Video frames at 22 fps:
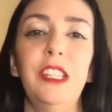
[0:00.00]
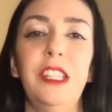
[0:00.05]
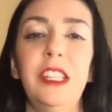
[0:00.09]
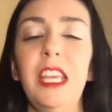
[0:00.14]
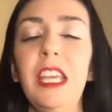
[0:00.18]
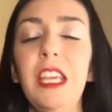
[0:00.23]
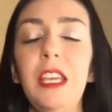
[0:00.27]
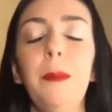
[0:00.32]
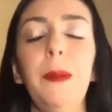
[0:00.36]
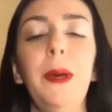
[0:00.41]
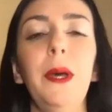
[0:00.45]

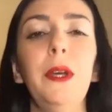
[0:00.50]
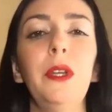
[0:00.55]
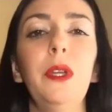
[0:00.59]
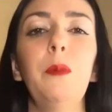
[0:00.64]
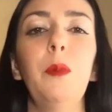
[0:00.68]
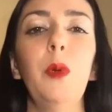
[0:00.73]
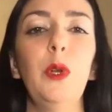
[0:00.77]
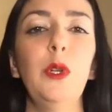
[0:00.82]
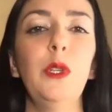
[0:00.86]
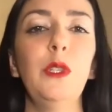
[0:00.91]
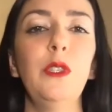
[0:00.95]
Think about your
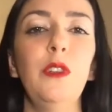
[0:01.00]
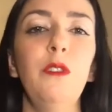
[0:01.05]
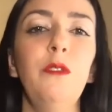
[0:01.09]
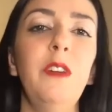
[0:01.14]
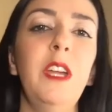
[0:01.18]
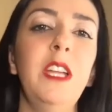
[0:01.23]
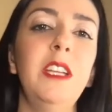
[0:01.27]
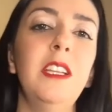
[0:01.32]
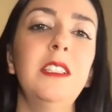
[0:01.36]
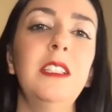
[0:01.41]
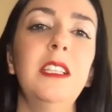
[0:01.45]
personal
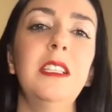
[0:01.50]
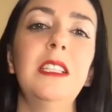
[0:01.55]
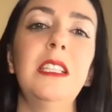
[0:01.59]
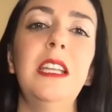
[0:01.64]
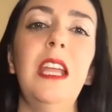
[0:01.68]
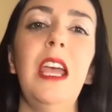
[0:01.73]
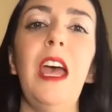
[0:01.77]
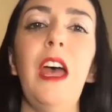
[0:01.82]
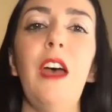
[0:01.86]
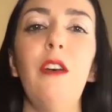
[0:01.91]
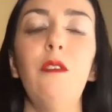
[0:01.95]
finances and
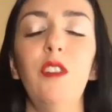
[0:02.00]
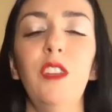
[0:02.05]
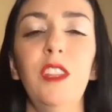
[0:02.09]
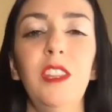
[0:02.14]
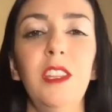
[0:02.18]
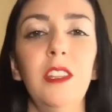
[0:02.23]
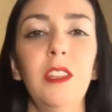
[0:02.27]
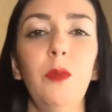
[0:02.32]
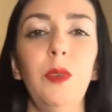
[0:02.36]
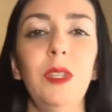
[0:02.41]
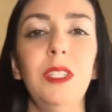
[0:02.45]

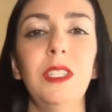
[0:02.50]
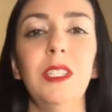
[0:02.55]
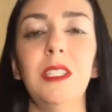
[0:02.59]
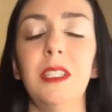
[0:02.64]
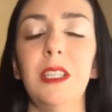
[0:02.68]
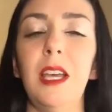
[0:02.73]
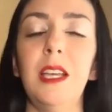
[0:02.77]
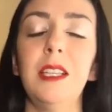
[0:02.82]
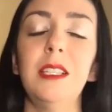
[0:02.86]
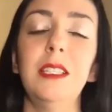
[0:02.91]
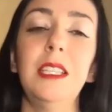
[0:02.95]
everything that we
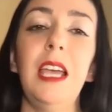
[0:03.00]
discussed.